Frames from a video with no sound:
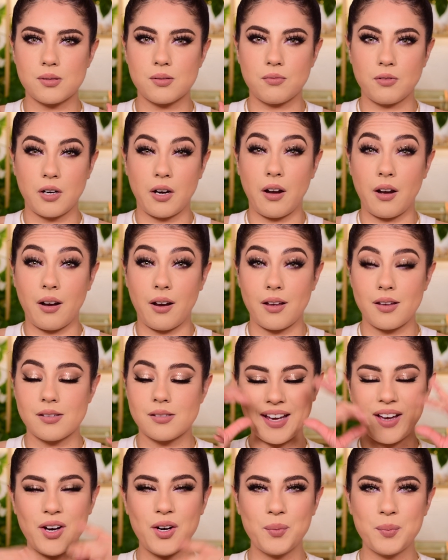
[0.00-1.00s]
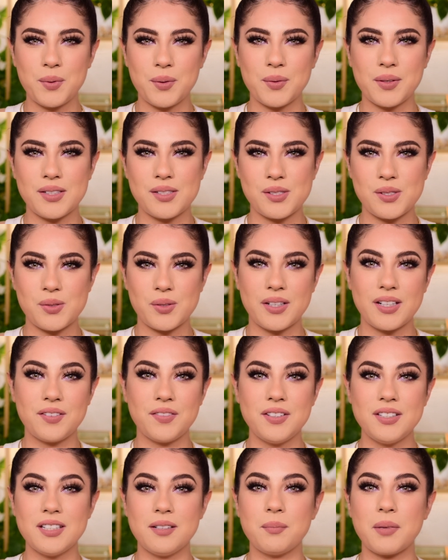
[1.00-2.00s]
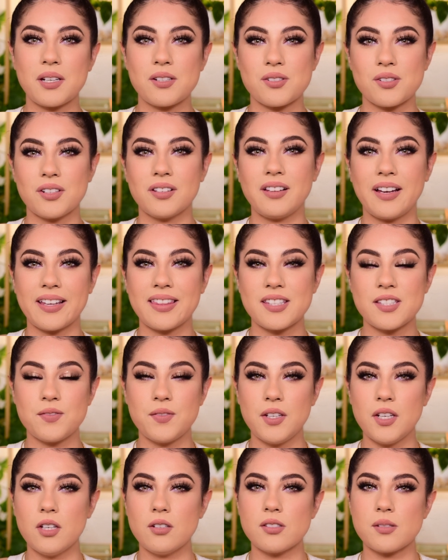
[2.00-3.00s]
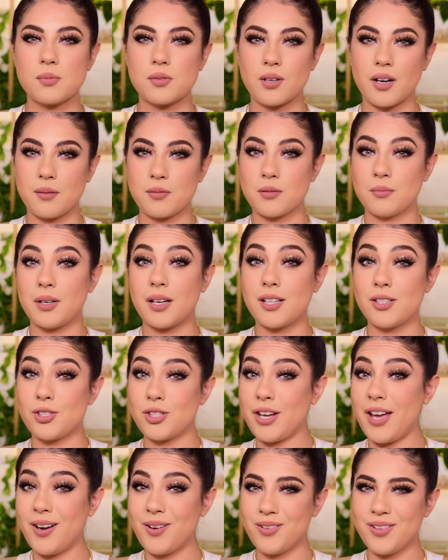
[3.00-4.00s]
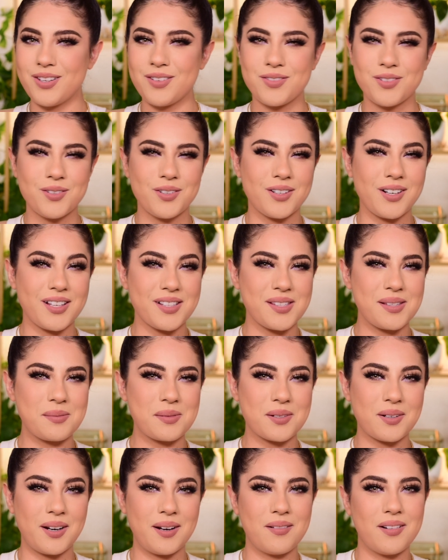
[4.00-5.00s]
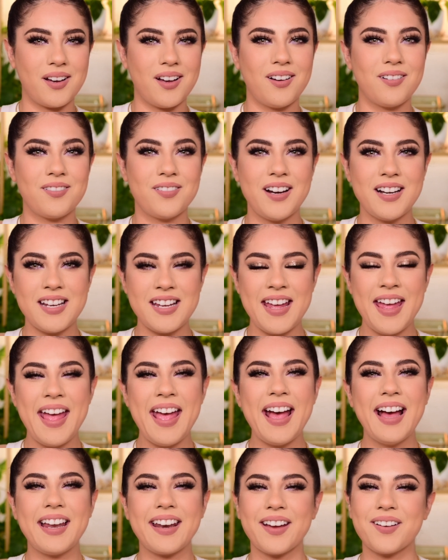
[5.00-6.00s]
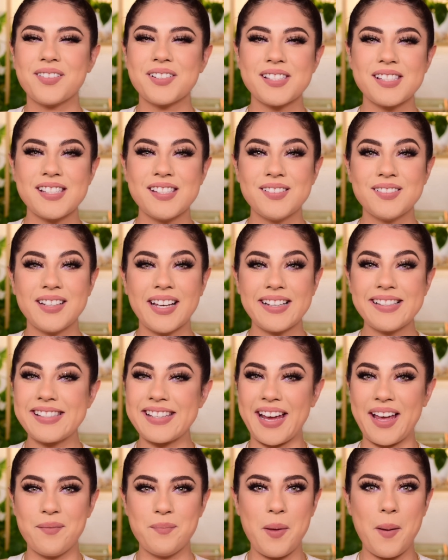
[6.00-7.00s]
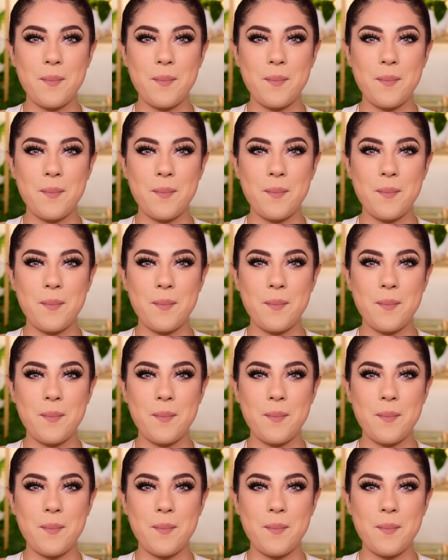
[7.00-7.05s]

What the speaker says: Are very nice. I hope you enjoyed. If you did, make sure to like this video, subscribe to my channel if you are not subscribed already, and I will see you next time.